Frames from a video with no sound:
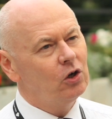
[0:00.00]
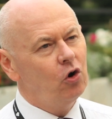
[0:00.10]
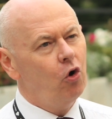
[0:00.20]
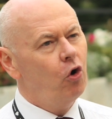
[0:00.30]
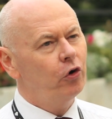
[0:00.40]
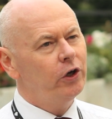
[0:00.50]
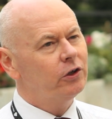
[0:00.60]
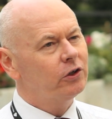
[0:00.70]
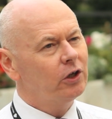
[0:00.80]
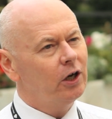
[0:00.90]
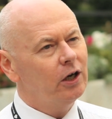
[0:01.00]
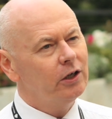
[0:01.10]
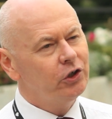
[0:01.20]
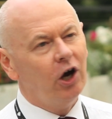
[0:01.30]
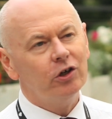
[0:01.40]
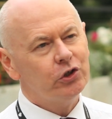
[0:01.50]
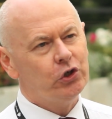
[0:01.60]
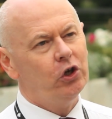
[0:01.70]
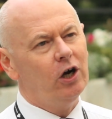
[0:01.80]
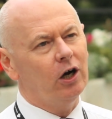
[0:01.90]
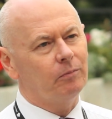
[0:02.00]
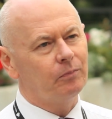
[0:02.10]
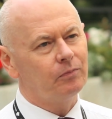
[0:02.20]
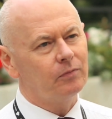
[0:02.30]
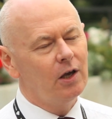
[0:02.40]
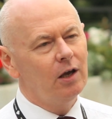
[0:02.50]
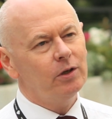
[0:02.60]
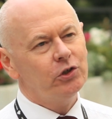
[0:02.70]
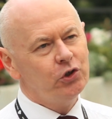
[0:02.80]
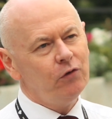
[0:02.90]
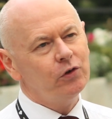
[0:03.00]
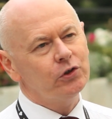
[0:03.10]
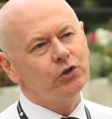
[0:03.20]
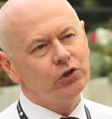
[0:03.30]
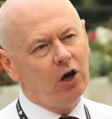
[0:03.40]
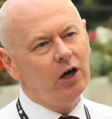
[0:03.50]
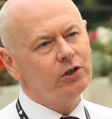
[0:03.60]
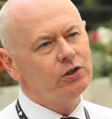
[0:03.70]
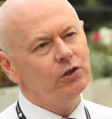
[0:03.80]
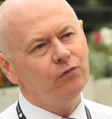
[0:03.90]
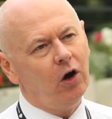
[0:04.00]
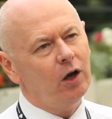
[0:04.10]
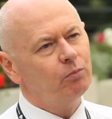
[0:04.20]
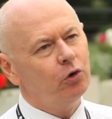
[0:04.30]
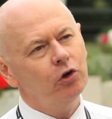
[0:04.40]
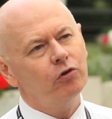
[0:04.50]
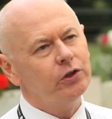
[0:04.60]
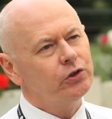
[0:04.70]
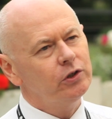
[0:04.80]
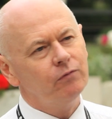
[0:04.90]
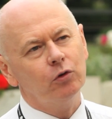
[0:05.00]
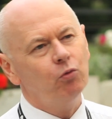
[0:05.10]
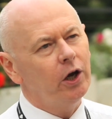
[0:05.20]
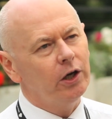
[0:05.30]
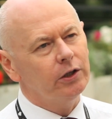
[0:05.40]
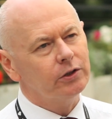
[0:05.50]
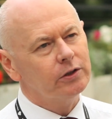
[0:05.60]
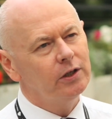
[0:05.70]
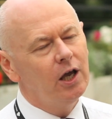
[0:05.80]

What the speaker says: or in Dar es Salaam, because different societies define progress in different ways.